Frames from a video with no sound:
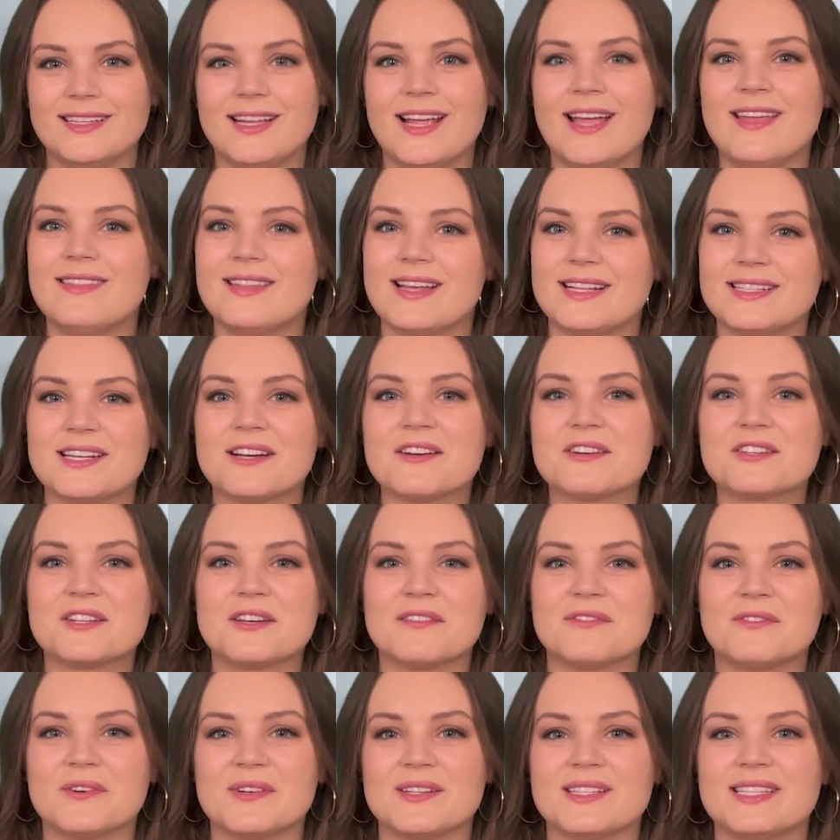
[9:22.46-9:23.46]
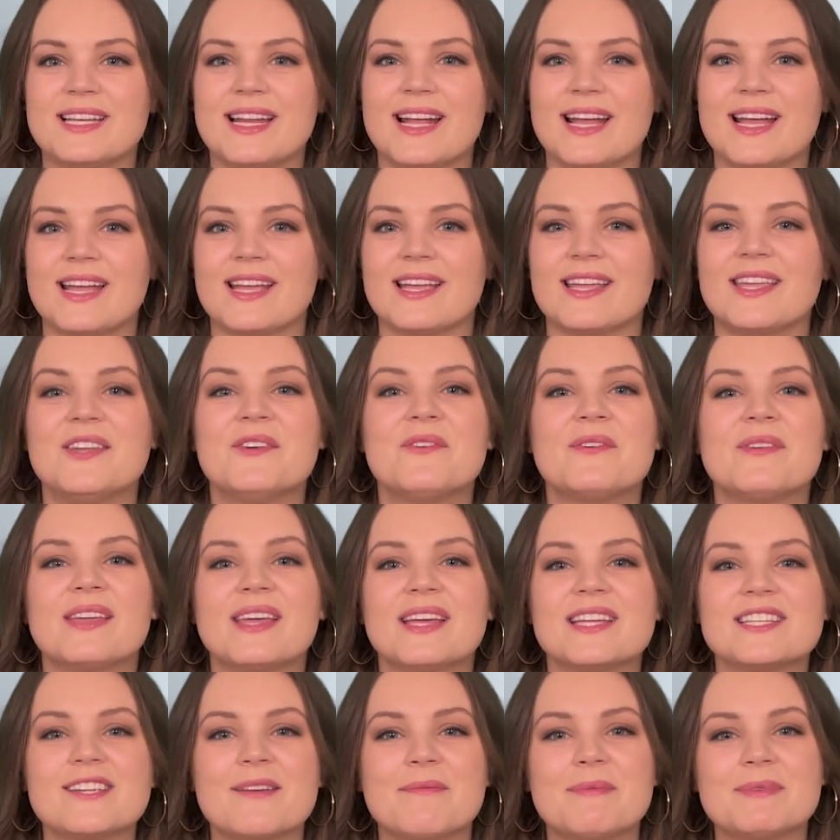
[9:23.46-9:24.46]
And that's our show for today. You can
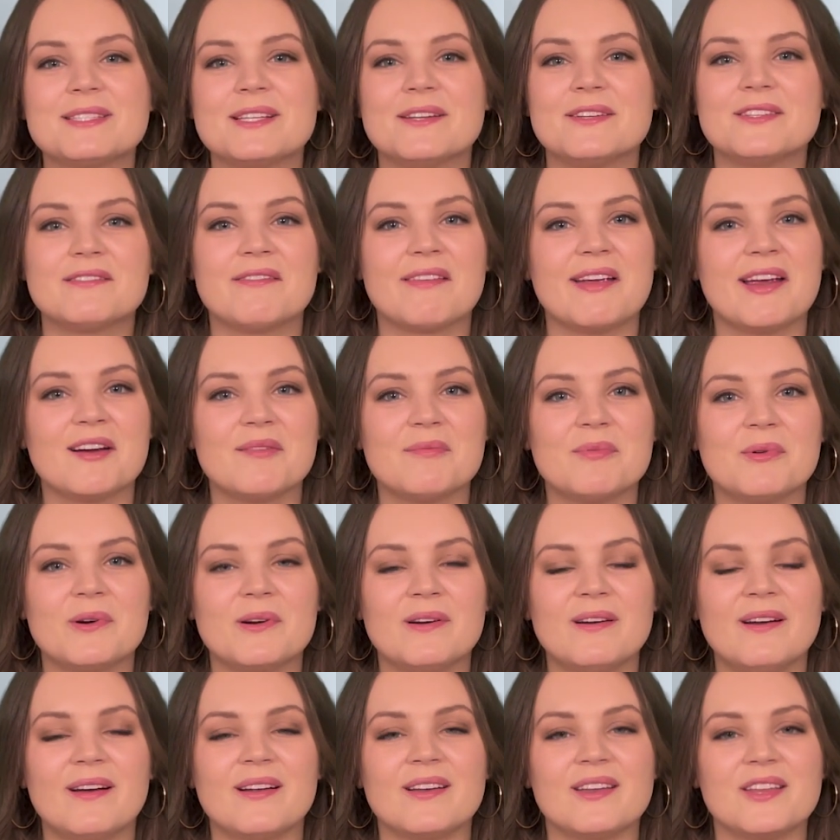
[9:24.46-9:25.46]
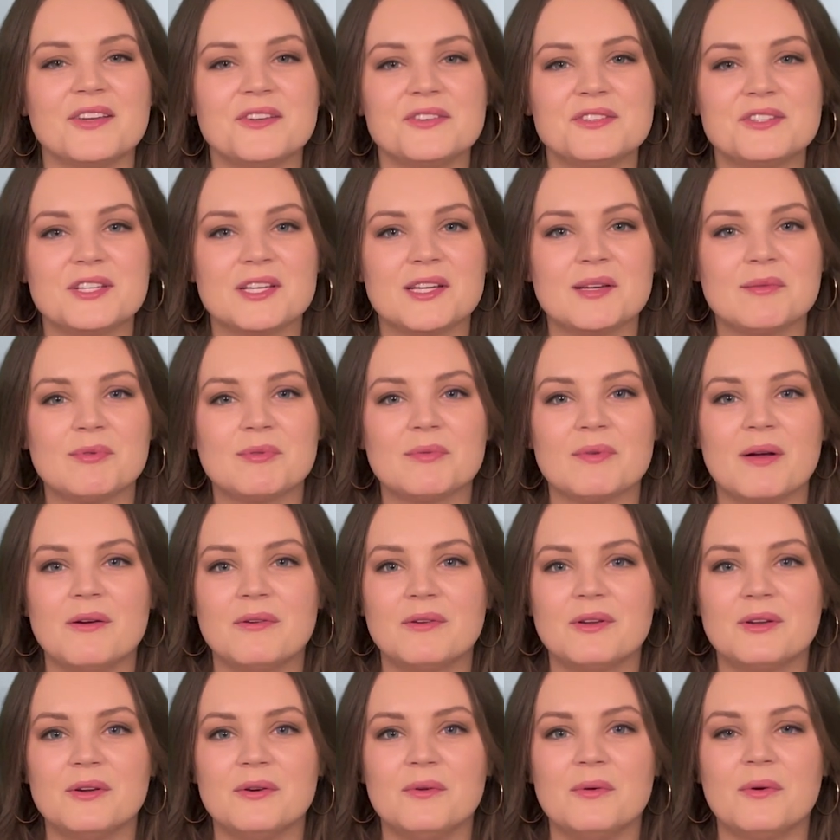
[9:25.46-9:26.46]
catch episodes of Airborne on YouTube,
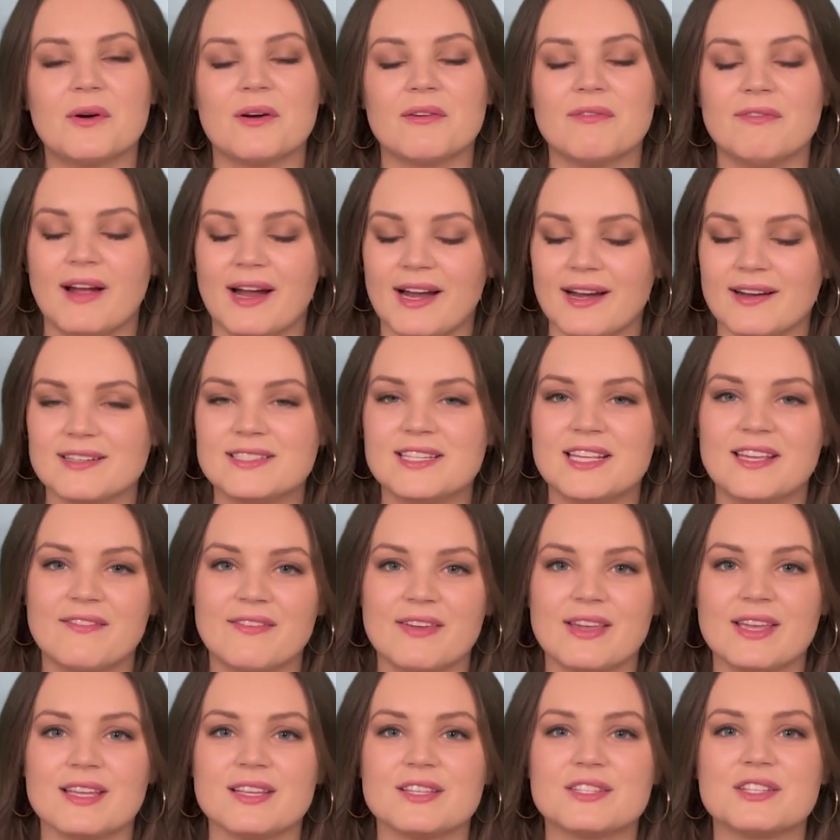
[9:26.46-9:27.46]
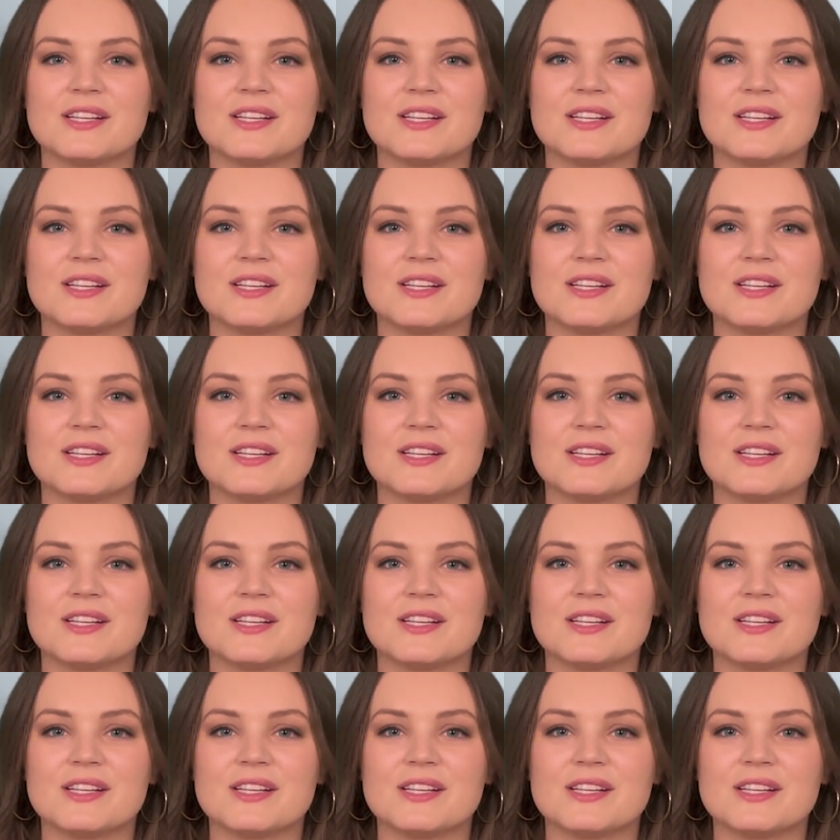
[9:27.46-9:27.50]
Roku, or Fire TV.